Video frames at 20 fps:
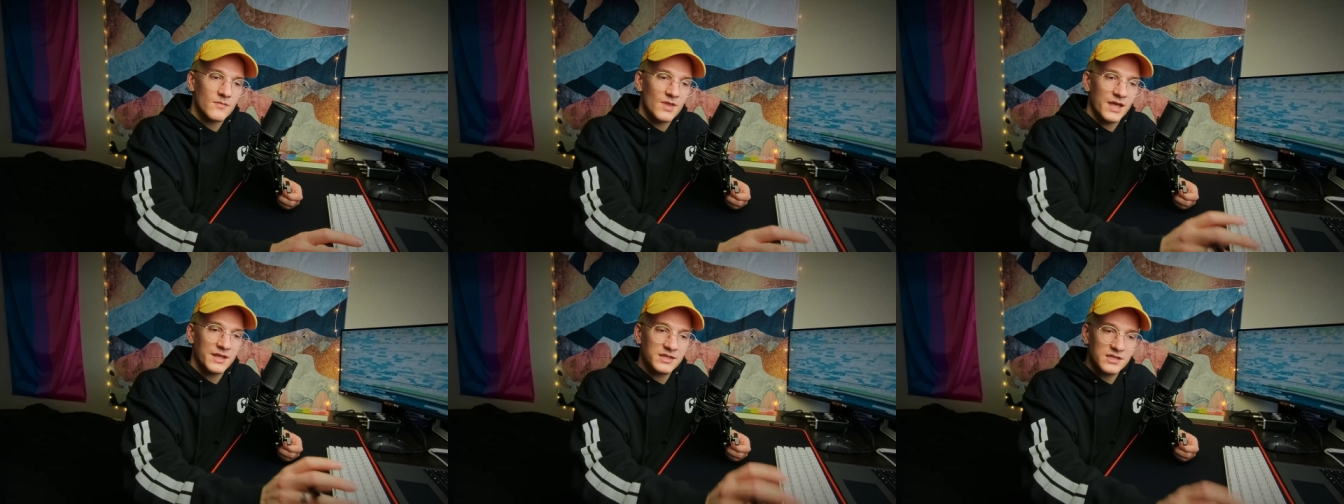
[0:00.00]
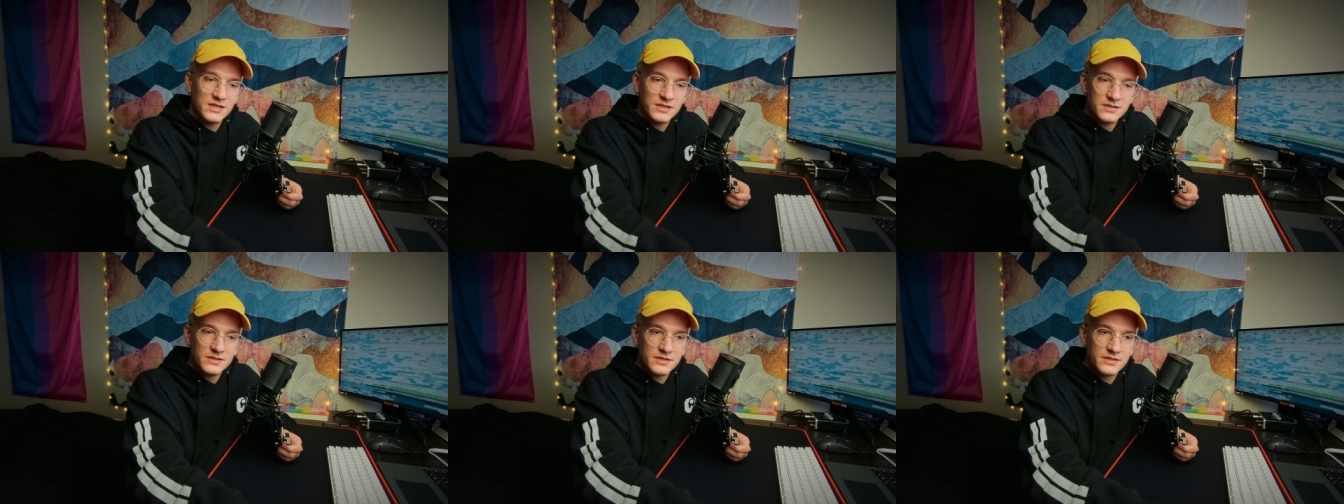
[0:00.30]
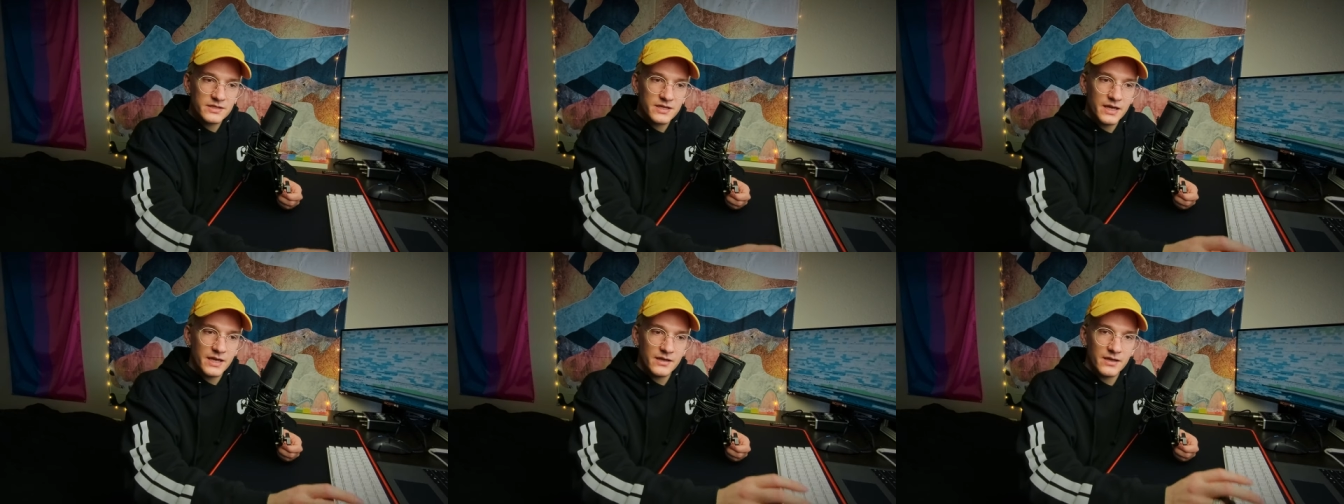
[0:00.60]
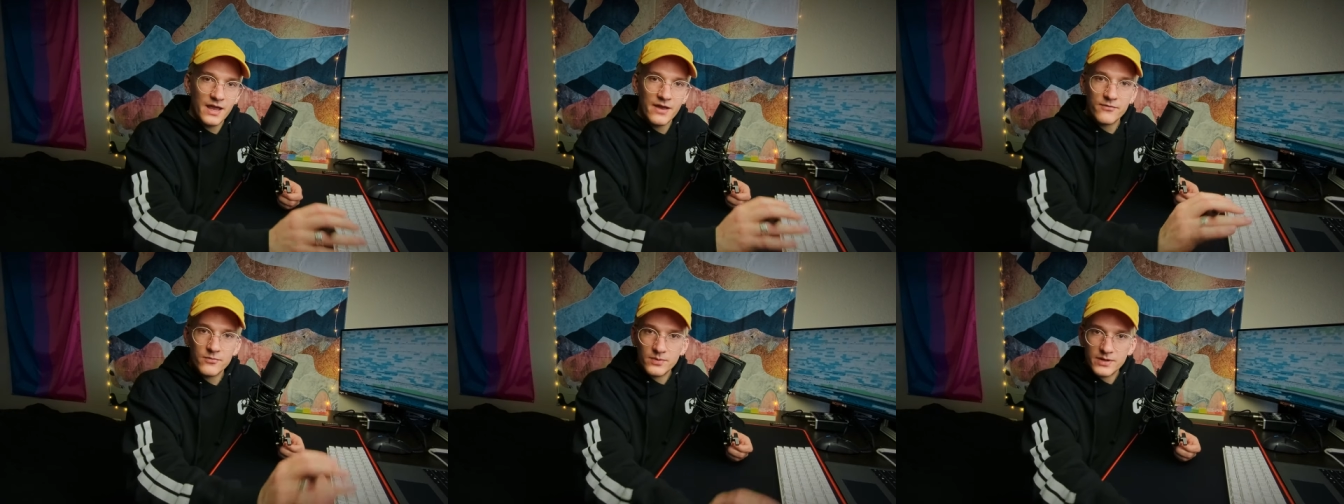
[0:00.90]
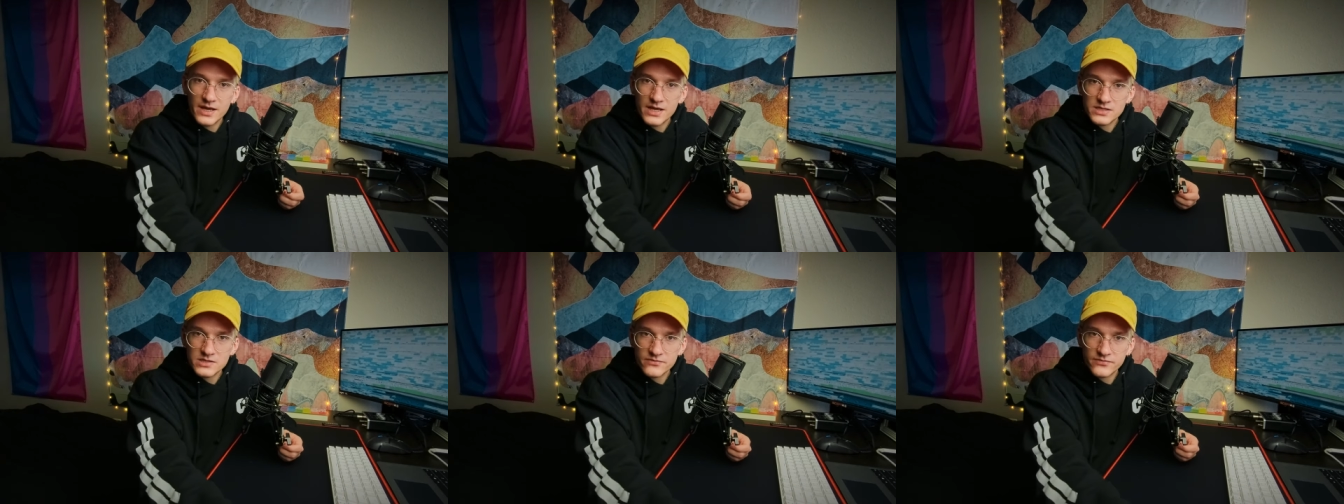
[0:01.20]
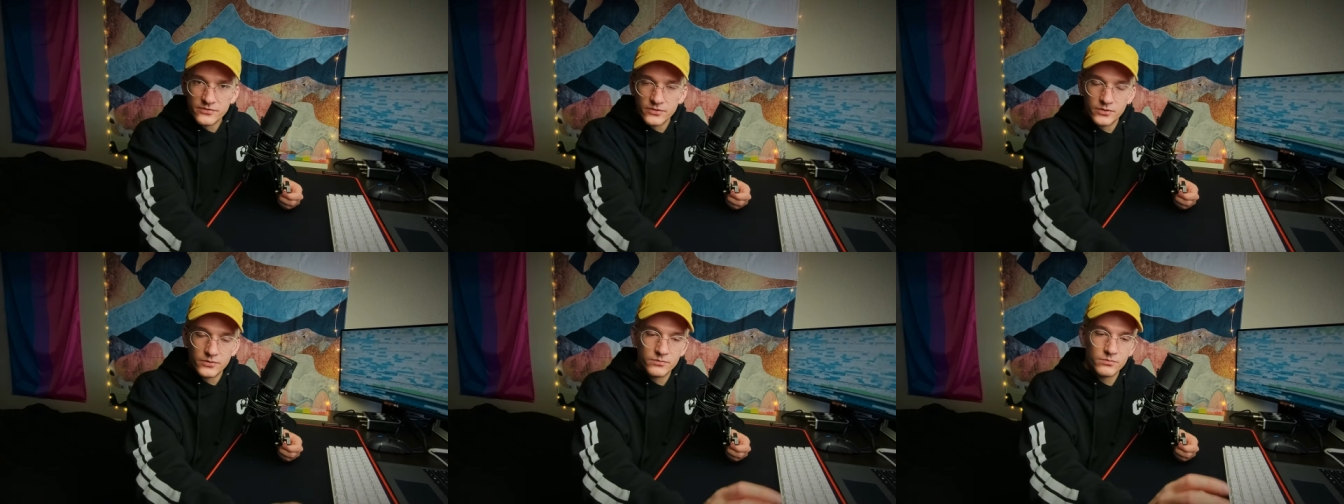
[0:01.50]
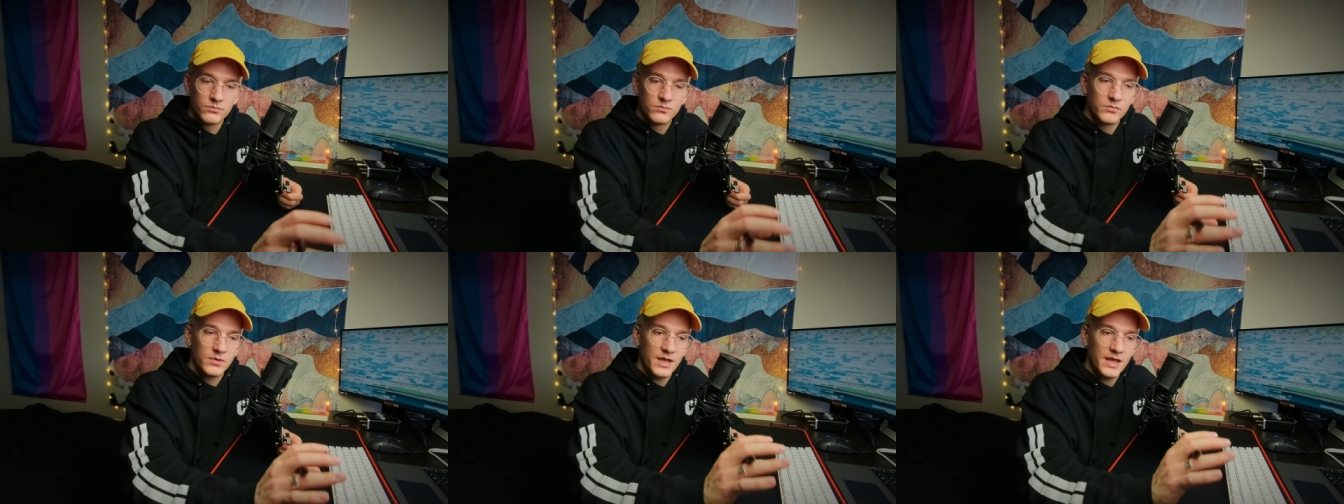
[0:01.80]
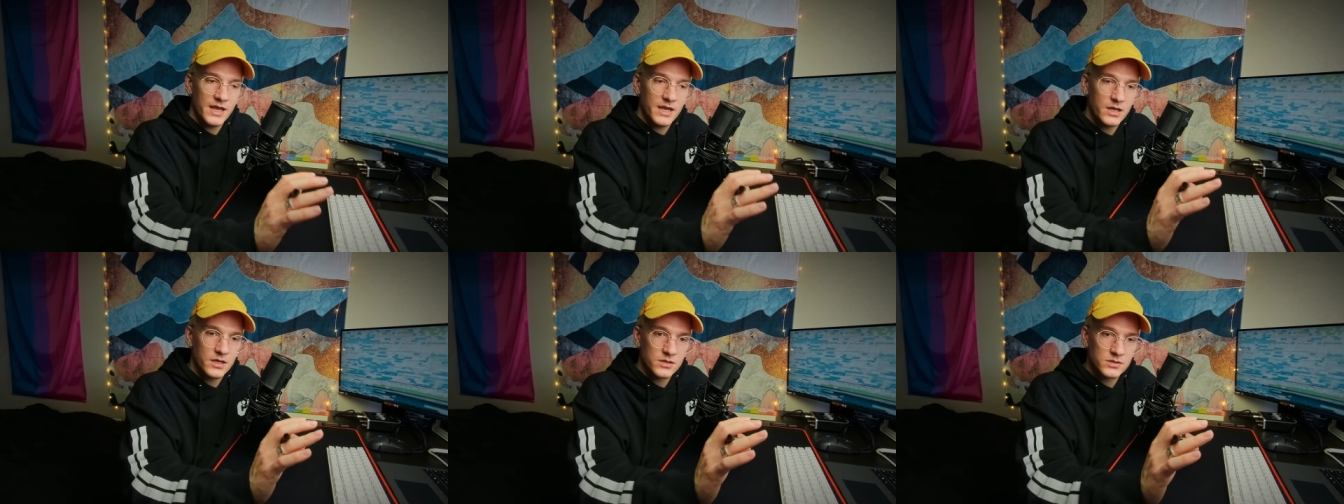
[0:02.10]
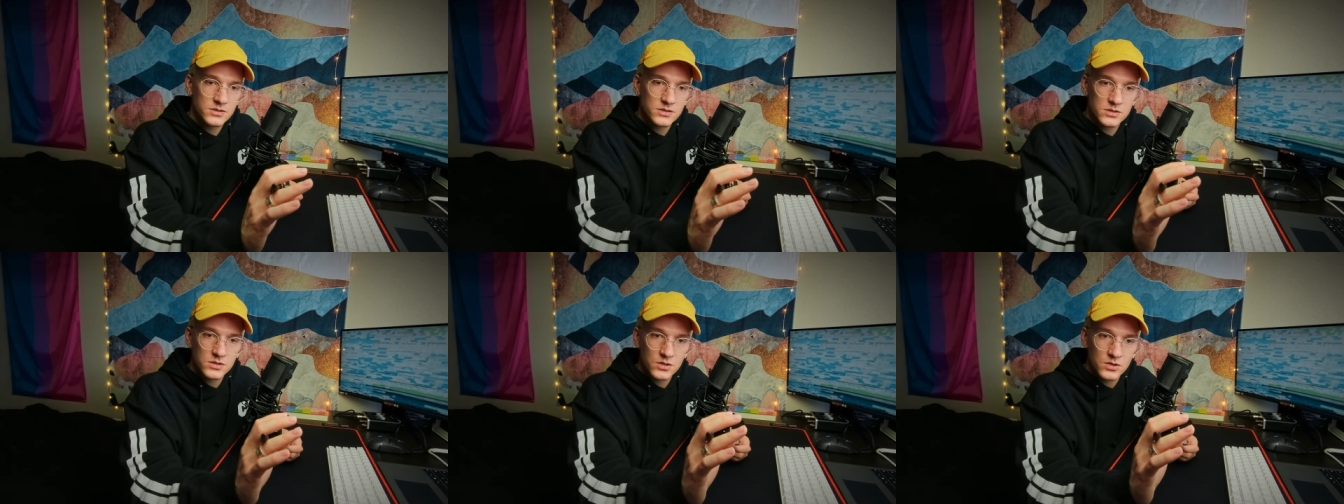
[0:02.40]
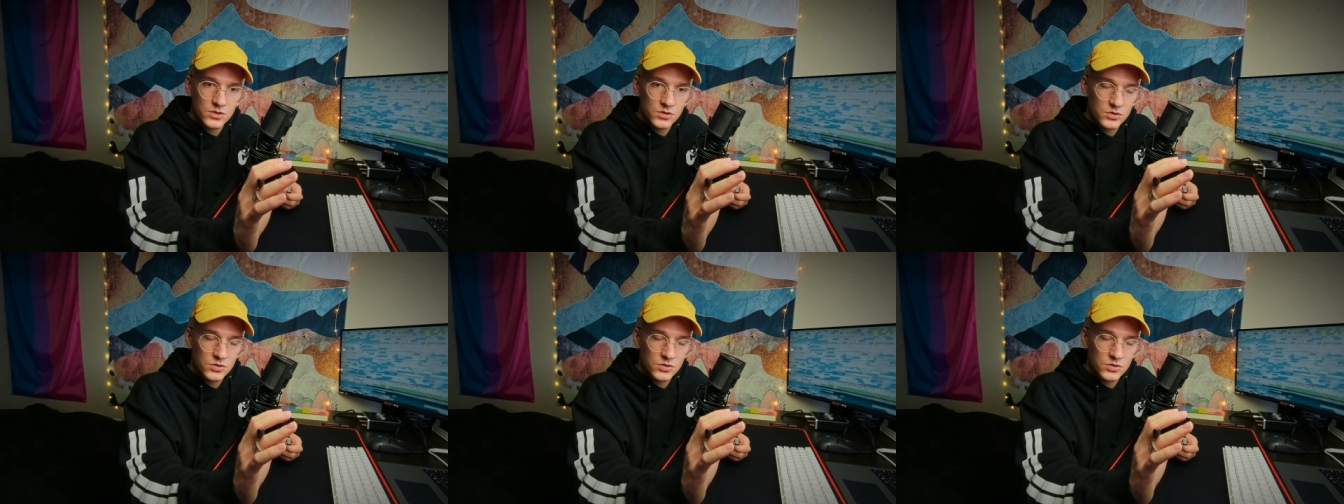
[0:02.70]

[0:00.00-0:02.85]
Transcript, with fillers: at the end of the day, everybody has a phone and